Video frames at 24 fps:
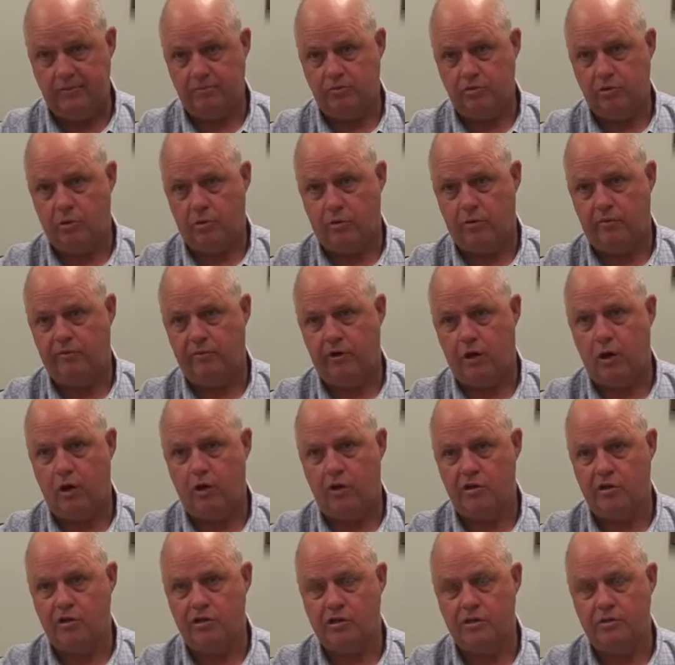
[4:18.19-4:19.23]
sort of
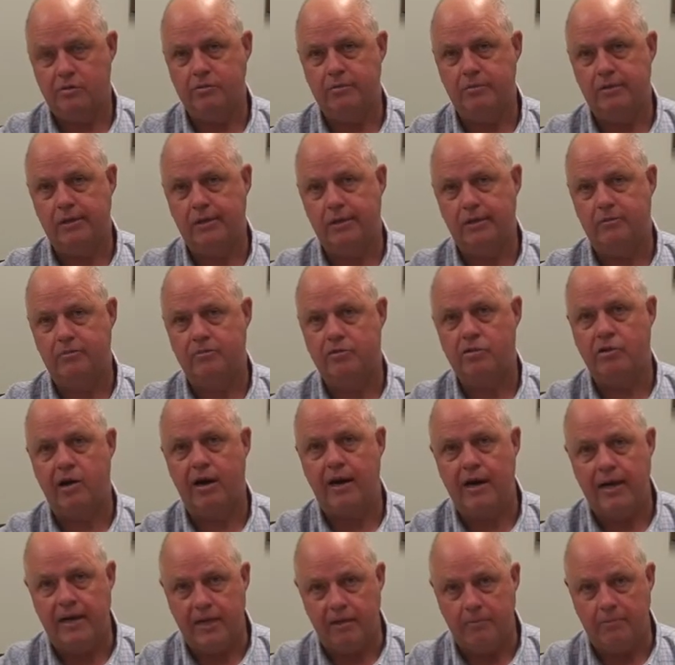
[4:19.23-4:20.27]
large
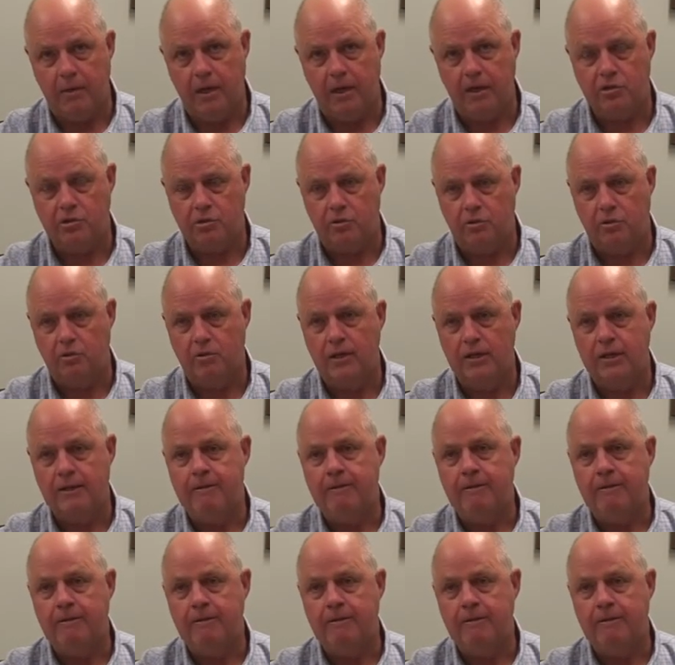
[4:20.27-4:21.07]
striated muscle,